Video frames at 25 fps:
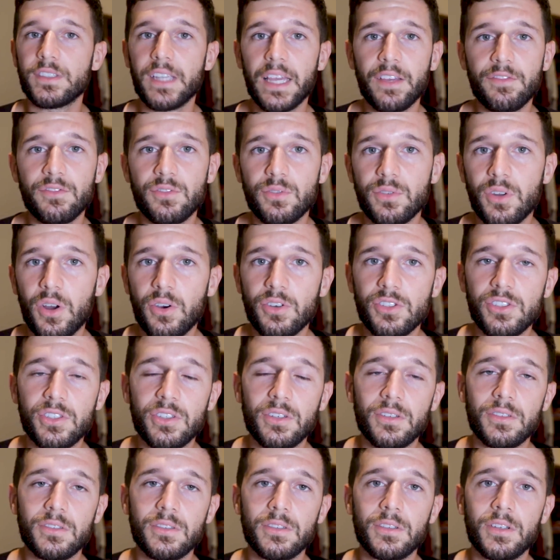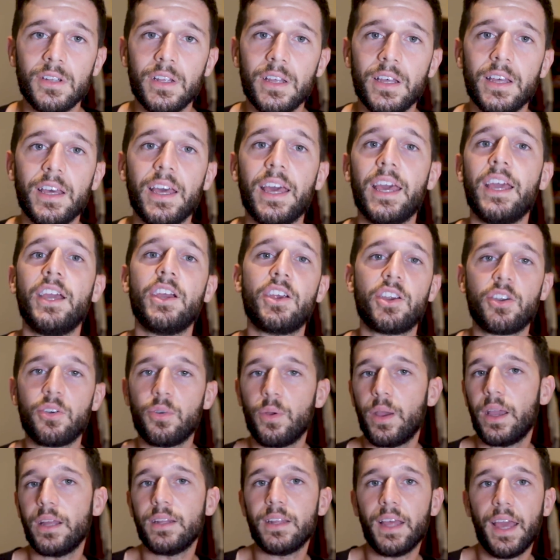Save to Notion and
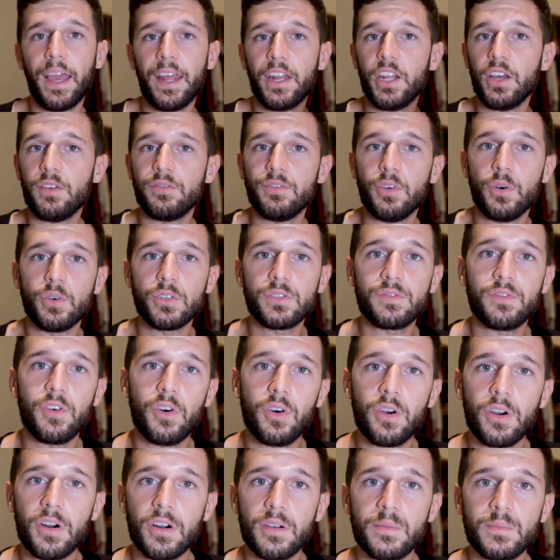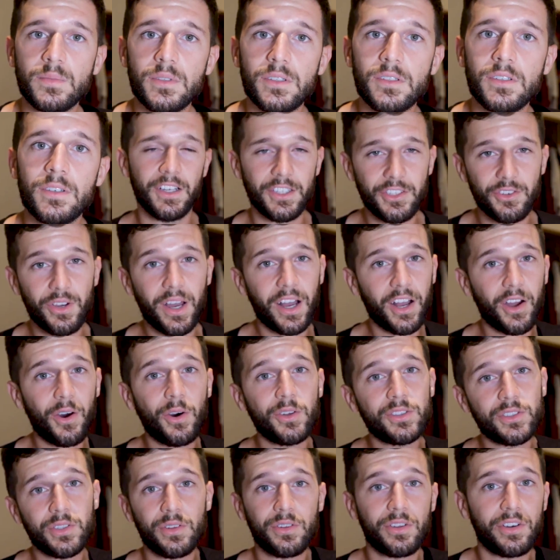create any of those forms. You can
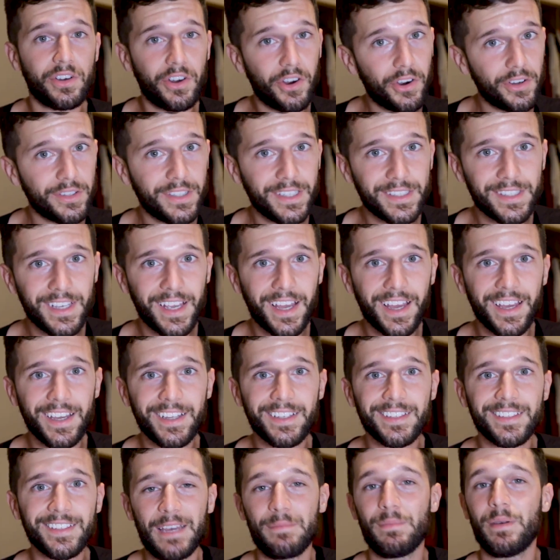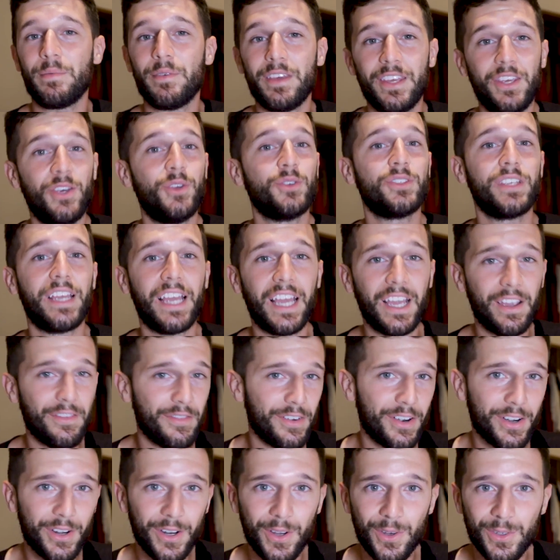go to the nerdy side and maybe use
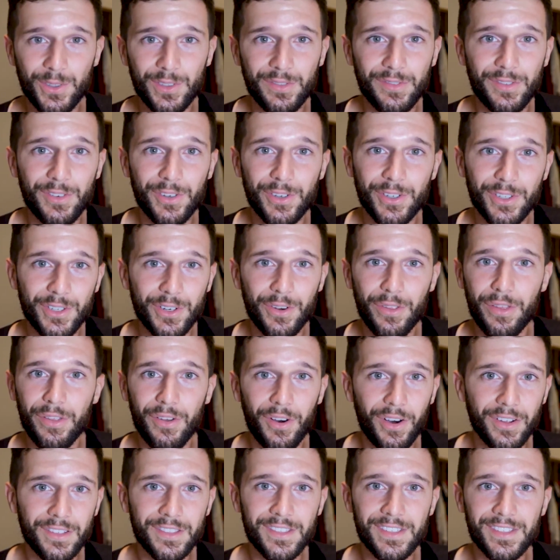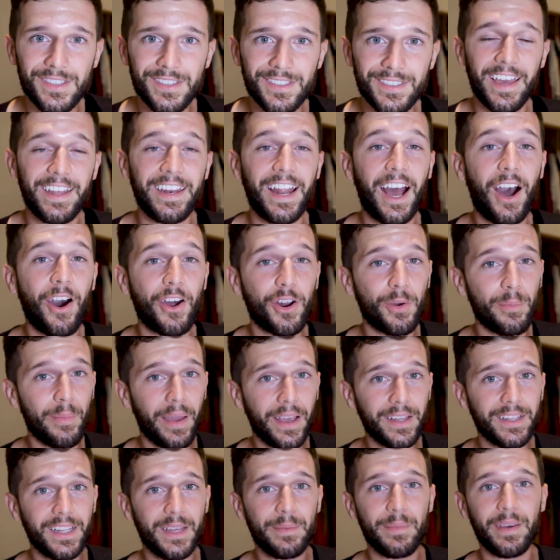Evernote for your thoughts and
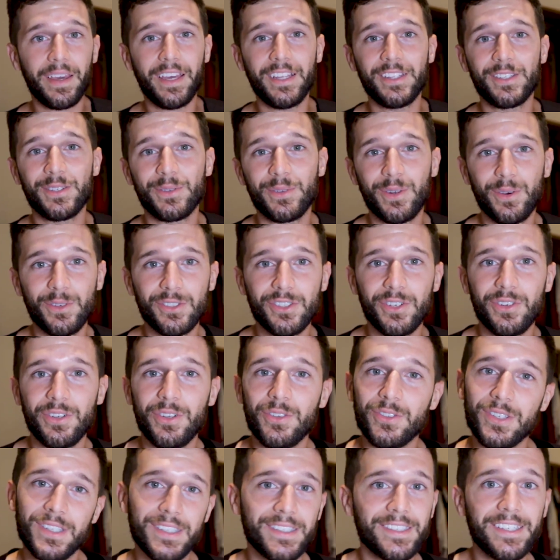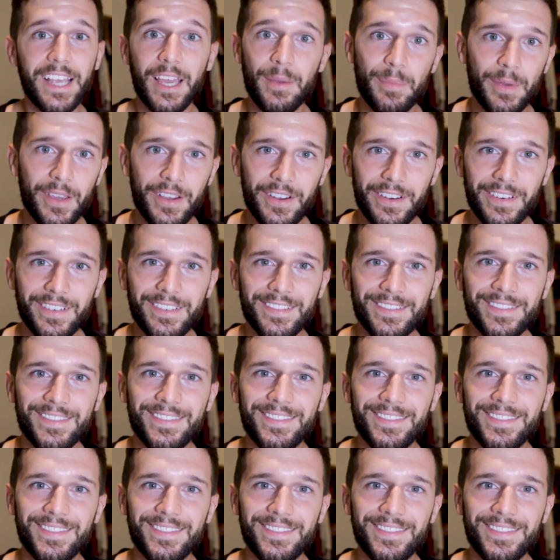automate them into Notion using Zapier.